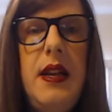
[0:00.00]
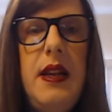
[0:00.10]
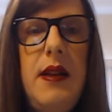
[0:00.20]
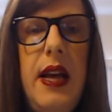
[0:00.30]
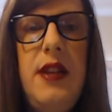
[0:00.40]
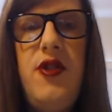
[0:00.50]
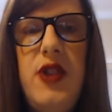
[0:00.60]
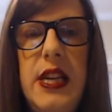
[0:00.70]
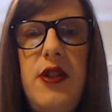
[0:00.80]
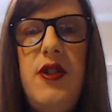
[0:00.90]
has
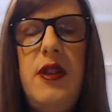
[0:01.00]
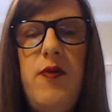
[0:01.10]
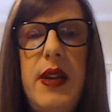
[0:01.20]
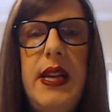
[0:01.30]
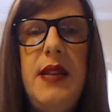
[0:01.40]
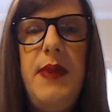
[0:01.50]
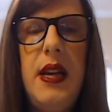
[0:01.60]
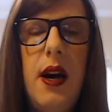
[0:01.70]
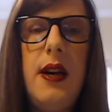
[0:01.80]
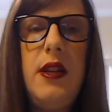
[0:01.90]
changed in ways
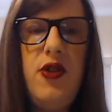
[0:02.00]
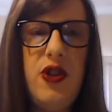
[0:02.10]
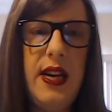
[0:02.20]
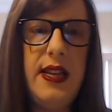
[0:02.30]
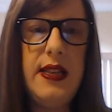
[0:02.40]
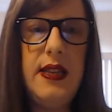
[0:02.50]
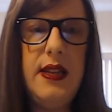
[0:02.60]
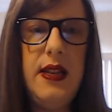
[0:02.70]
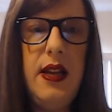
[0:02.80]
beyond just